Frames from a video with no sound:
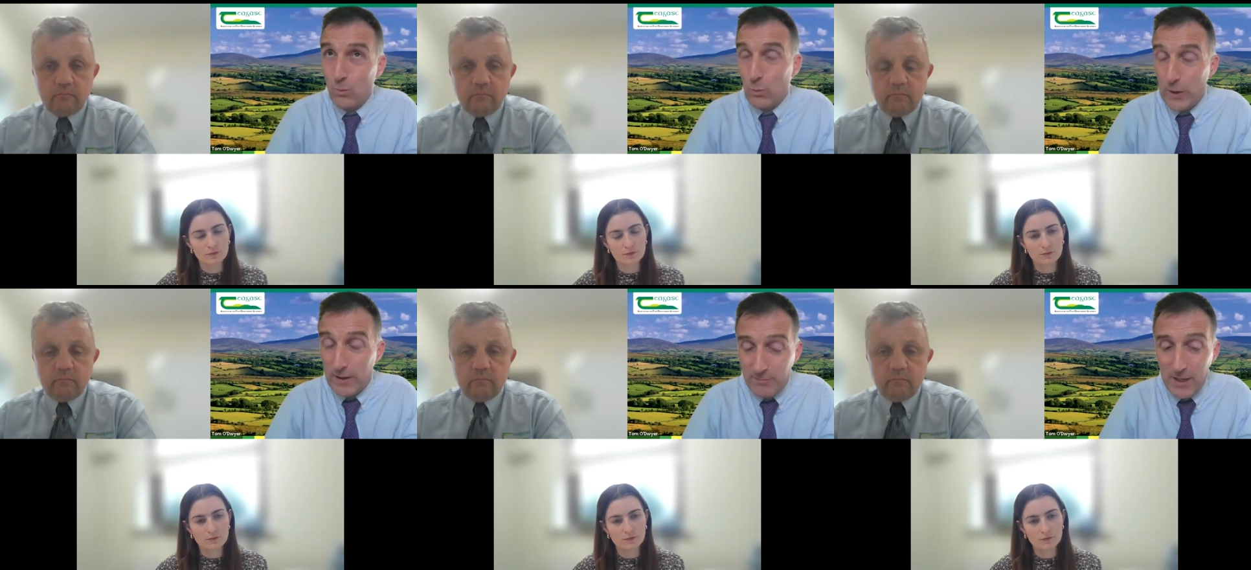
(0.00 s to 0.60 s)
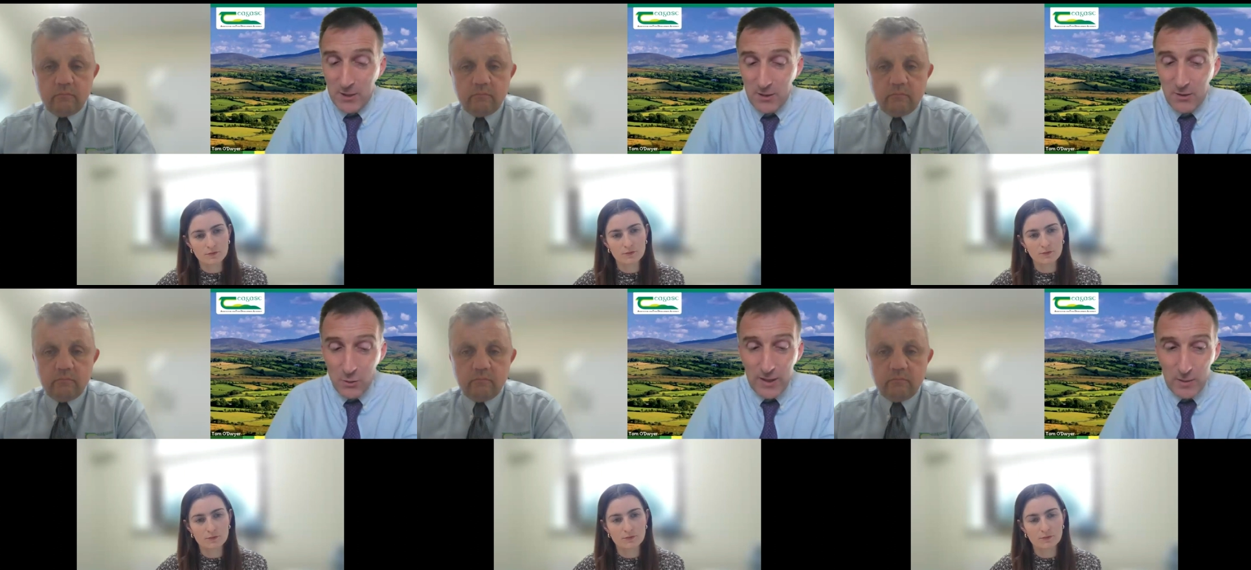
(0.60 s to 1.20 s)
Speaker 1: we have mentioned
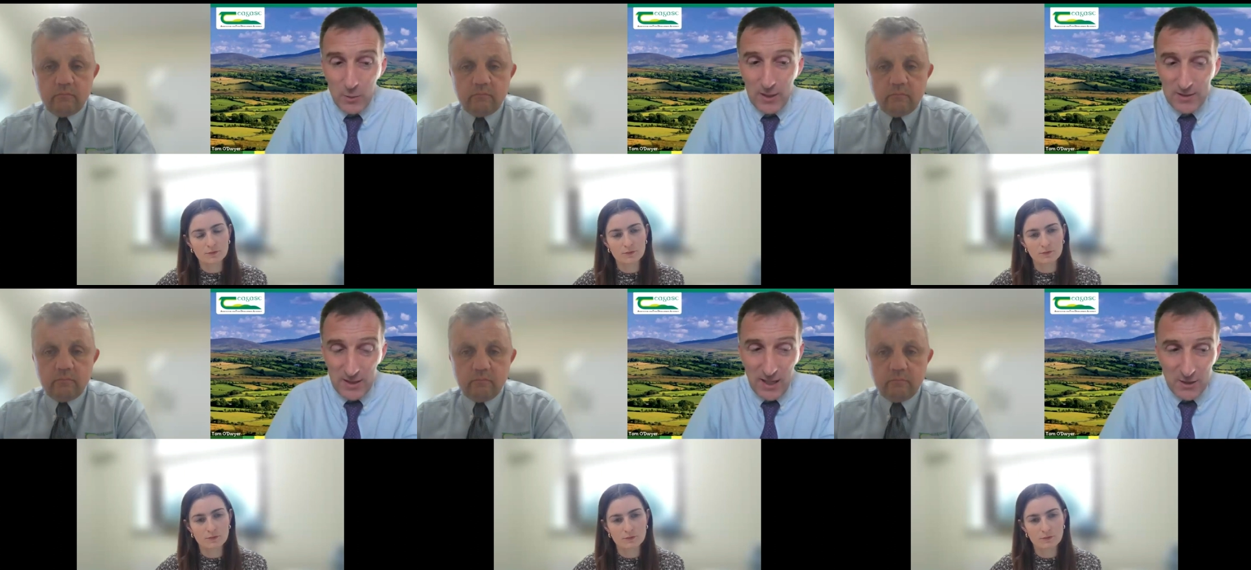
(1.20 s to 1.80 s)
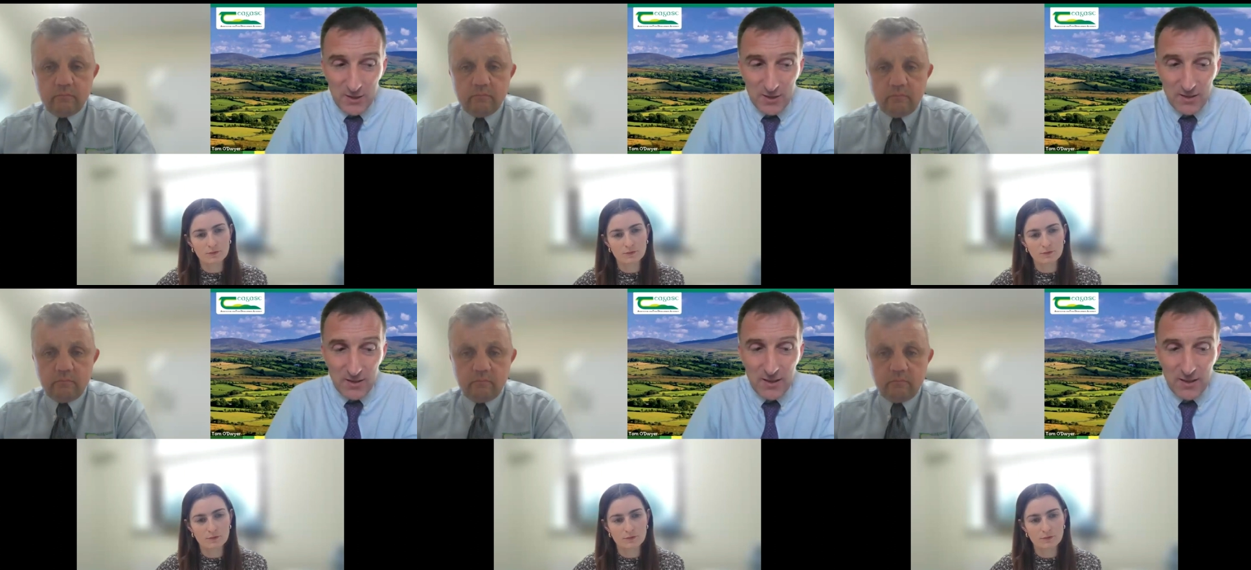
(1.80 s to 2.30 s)
during the presentation.